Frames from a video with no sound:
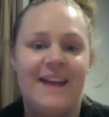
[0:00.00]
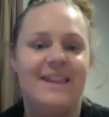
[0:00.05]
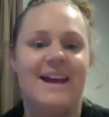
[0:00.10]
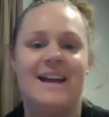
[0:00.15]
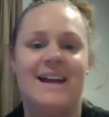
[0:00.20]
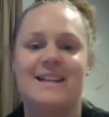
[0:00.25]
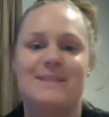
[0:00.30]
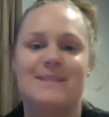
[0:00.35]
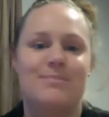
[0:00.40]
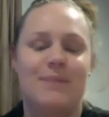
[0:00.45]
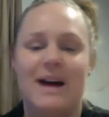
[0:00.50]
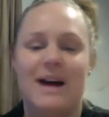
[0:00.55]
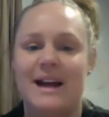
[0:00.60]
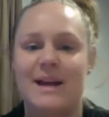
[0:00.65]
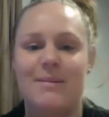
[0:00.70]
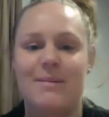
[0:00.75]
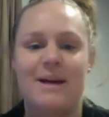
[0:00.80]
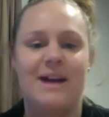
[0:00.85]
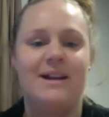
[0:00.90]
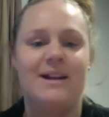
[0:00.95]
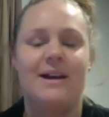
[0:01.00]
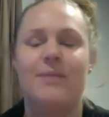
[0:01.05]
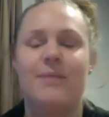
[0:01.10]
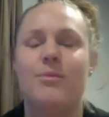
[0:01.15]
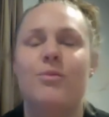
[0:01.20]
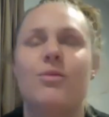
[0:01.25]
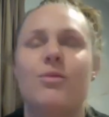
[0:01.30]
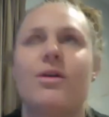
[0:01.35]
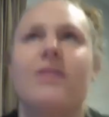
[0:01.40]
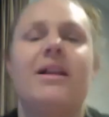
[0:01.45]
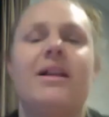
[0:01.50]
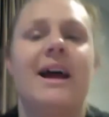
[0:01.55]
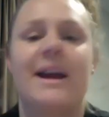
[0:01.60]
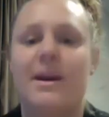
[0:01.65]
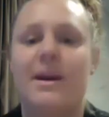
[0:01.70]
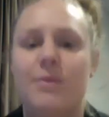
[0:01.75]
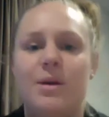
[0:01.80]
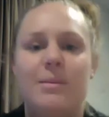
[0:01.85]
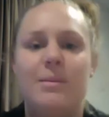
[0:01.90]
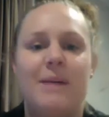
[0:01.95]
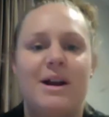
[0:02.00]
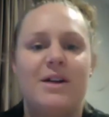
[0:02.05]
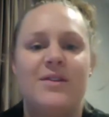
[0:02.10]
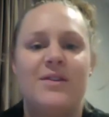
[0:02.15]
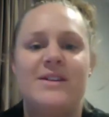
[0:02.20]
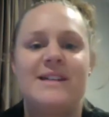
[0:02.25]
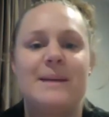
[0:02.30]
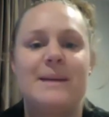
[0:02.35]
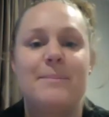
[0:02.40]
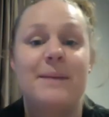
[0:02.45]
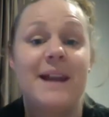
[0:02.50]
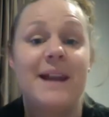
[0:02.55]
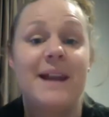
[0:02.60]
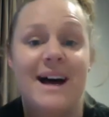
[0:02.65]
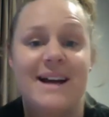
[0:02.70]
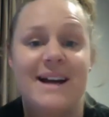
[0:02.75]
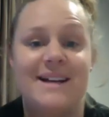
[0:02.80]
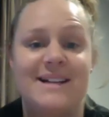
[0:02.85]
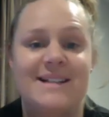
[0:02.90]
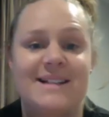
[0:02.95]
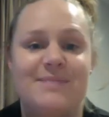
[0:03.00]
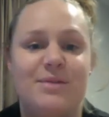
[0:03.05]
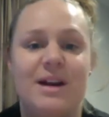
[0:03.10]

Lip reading: And that's my command. It wouldn't matter if you said bananas.